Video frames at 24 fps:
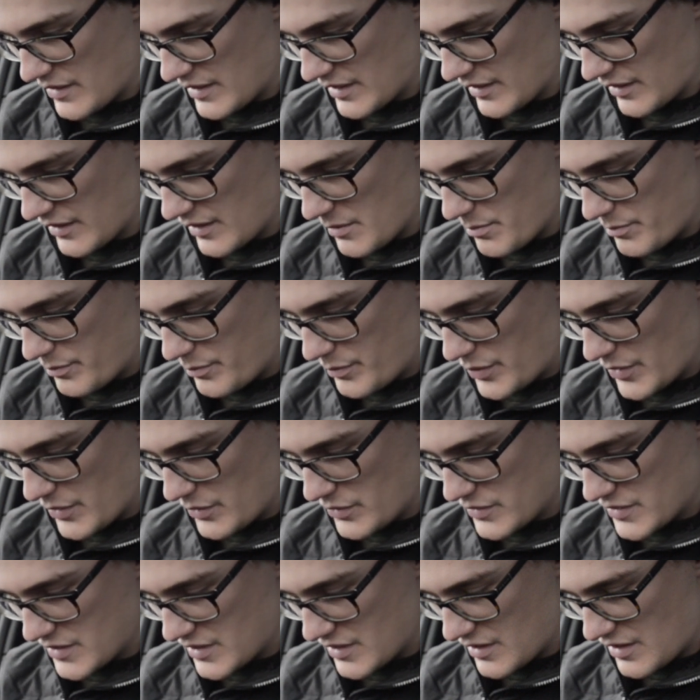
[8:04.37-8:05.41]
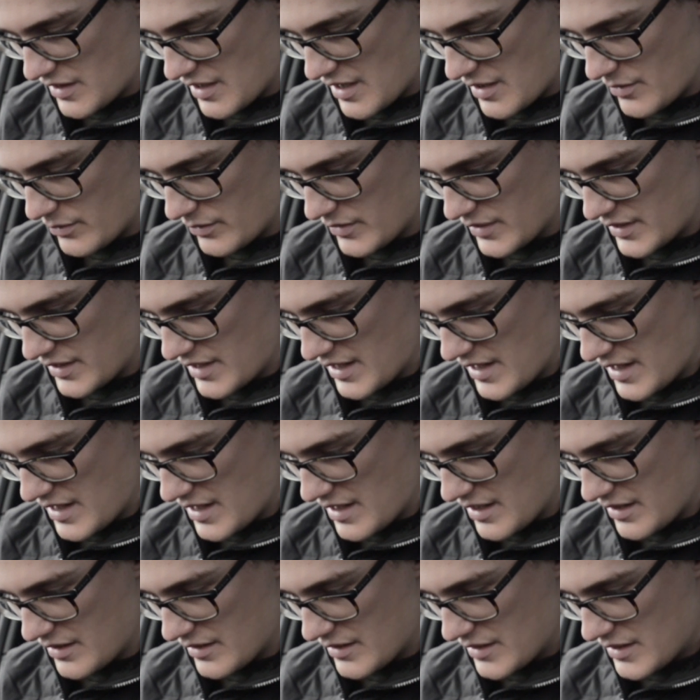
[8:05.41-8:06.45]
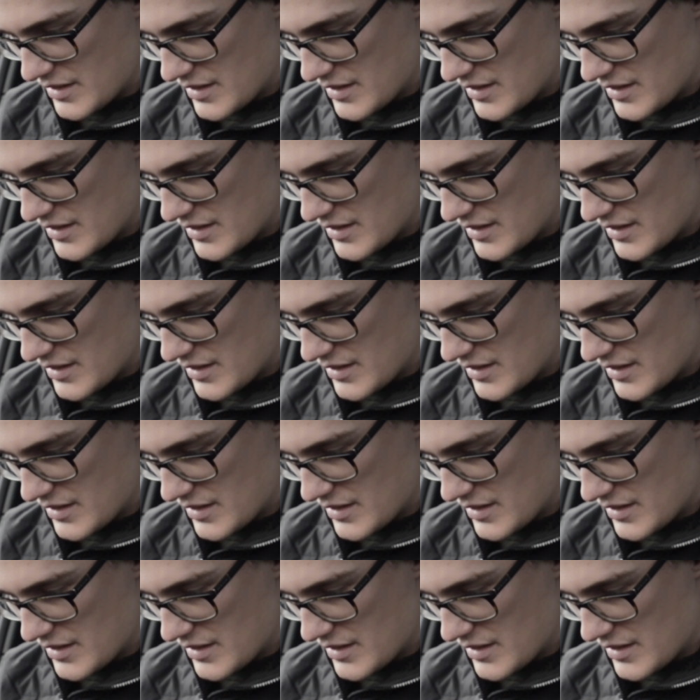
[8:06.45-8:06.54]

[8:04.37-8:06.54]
and I'm going to boost that one here.